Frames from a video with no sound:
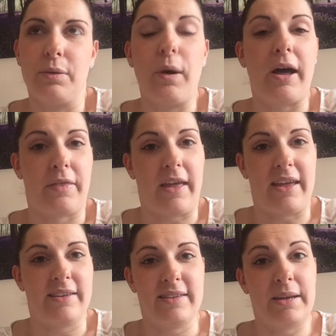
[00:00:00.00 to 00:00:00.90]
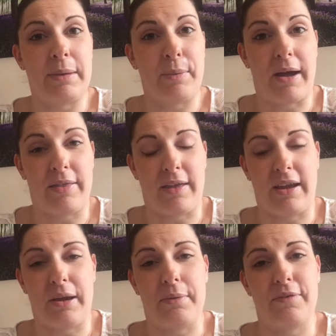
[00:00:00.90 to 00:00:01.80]
worth it. It's going to be worth
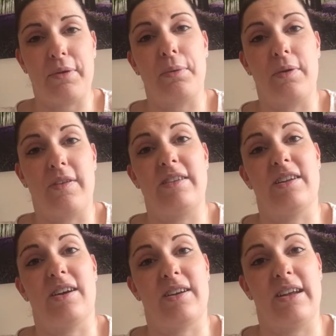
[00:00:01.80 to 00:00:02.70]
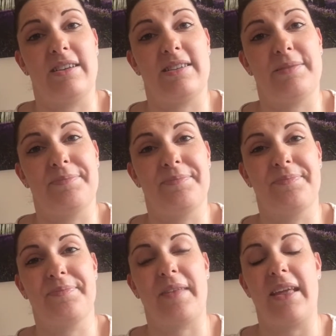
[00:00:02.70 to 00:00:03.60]
it going through all of this darkness.
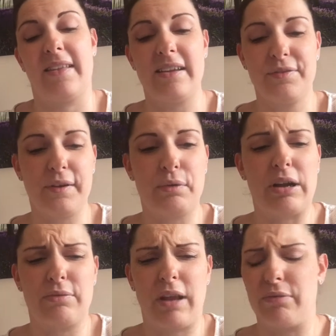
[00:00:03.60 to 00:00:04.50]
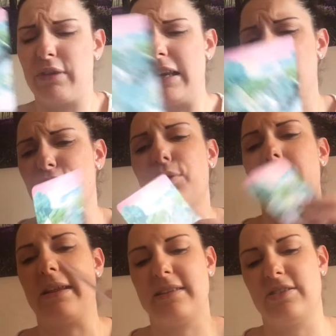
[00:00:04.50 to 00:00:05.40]
And these feel like really short
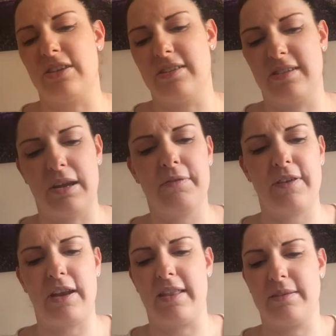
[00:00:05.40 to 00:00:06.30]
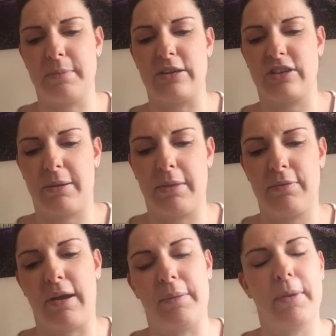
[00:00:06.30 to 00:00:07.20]
messages. I don't feel like there's much coming
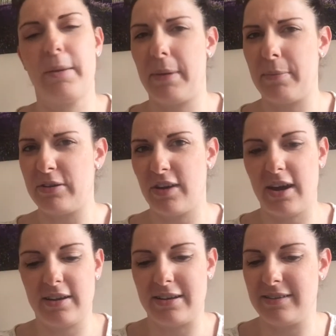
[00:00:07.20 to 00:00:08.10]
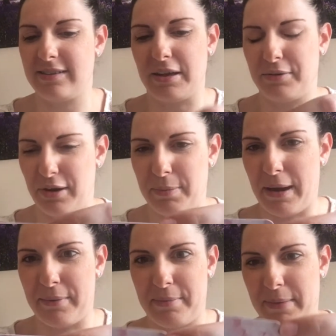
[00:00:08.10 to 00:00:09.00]
through. It might be my tiredness, so do
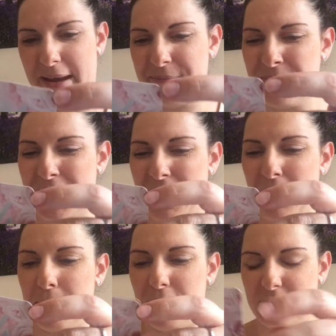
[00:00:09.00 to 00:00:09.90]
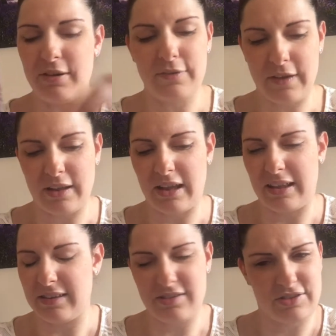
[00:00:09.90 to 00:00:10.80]
bear with me. But I do feel
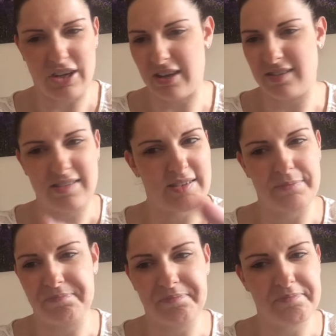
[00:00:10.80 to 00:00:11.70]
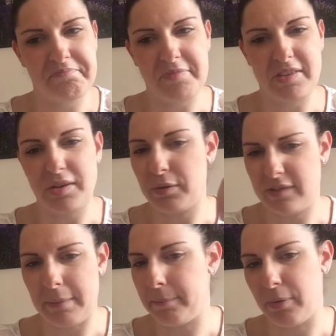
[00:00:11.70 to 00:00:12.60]
like it's just so
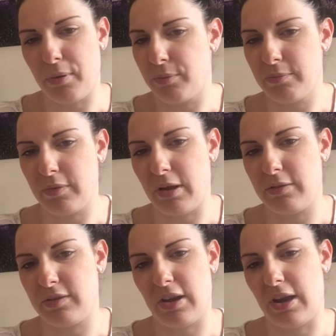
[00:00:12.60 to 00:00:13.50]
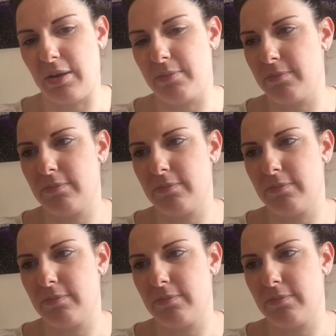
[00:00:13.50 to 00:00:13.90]
simple, those two